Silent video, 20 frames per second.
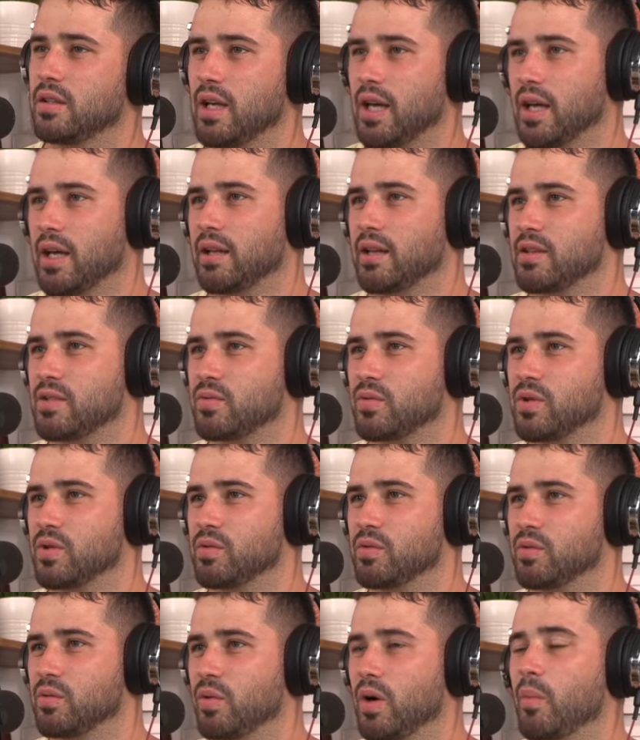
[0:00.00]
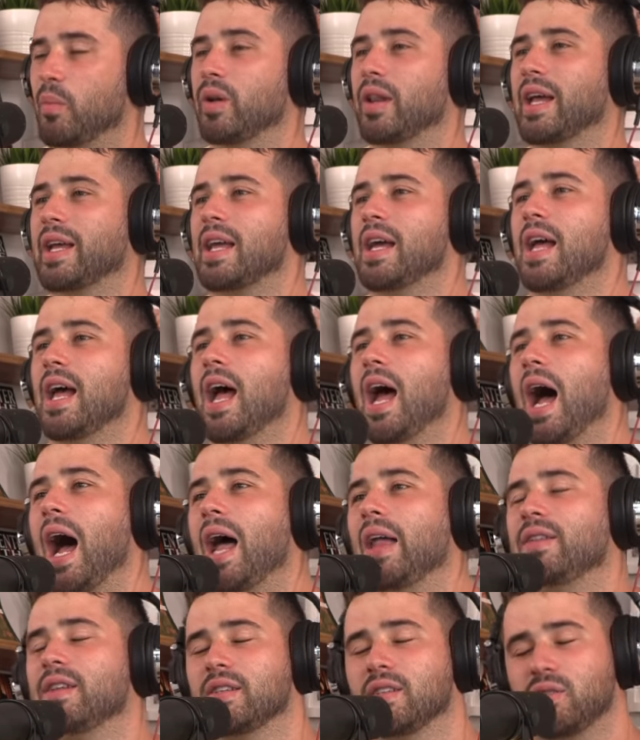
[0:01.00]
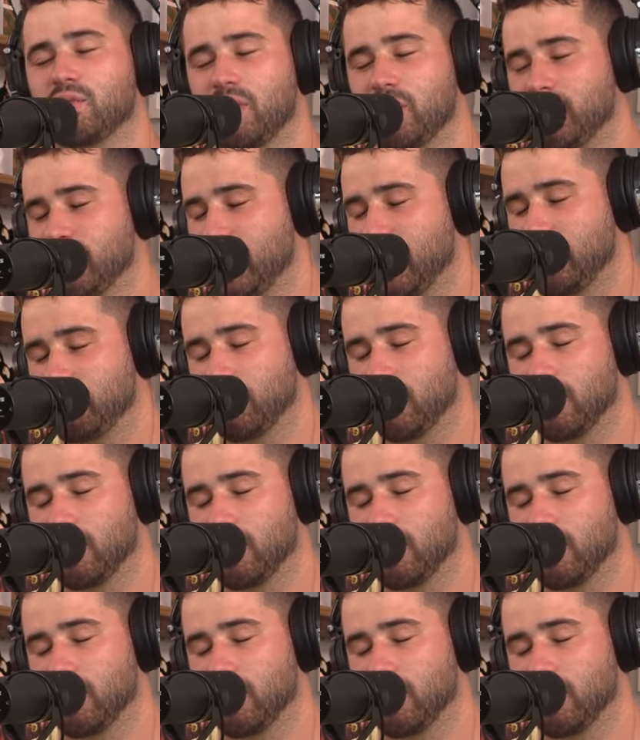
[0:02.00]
Yeah, that's what you would want. But like, this is what I'm saying,